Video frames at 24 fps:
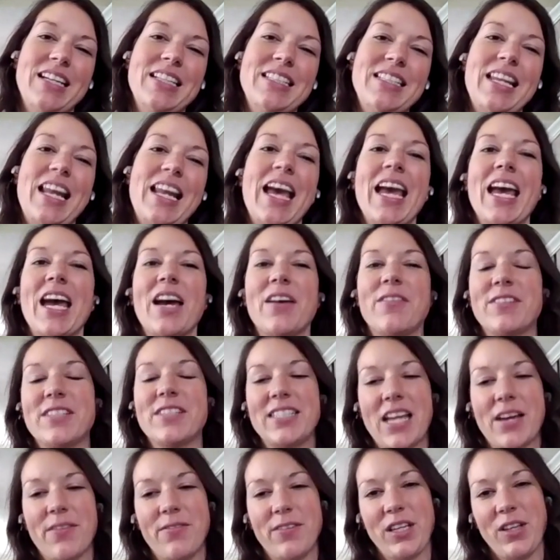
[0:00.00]
Today I have
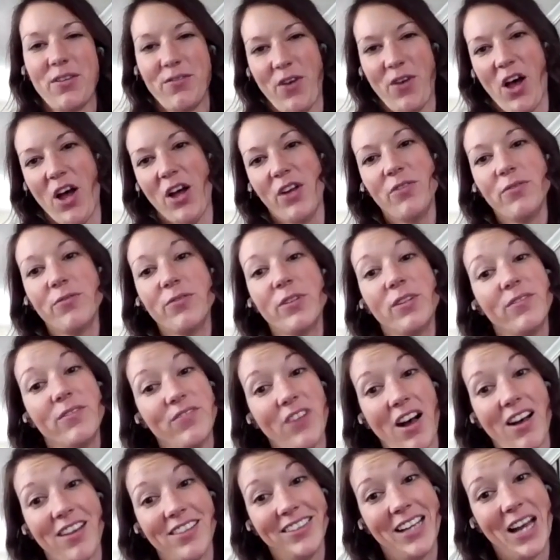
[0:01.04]
Stefanie Vaughan from
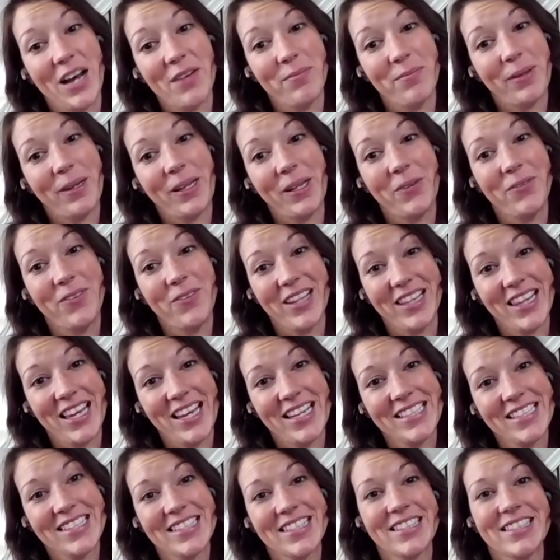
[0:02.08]
Vaughan Company with
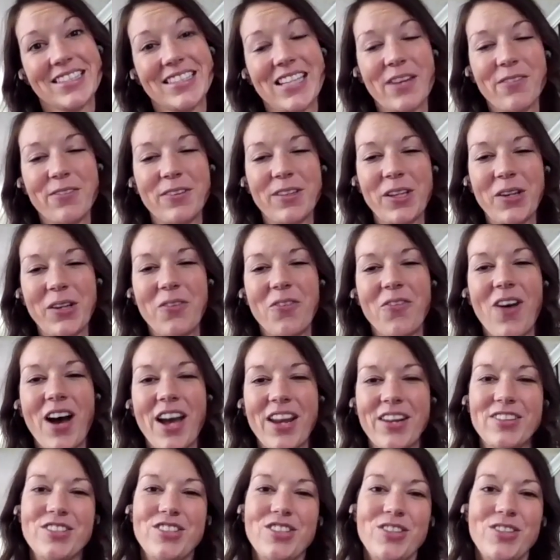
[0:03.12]
us. Stefanie, why
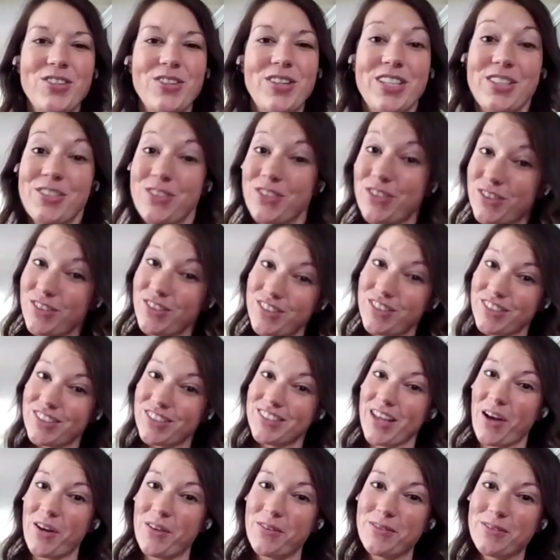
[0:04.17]
don't you introduce
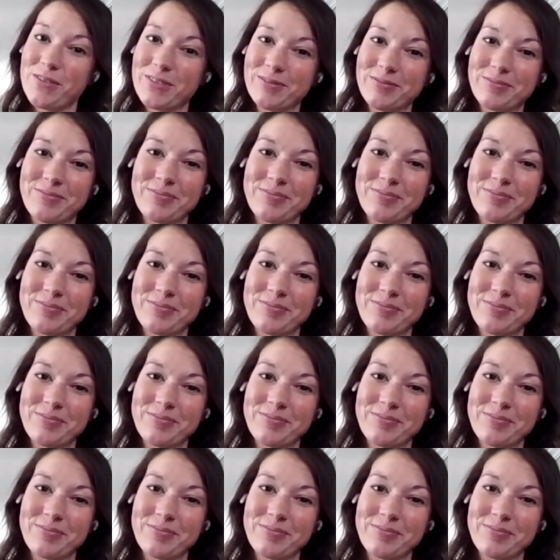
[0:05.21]
yourself?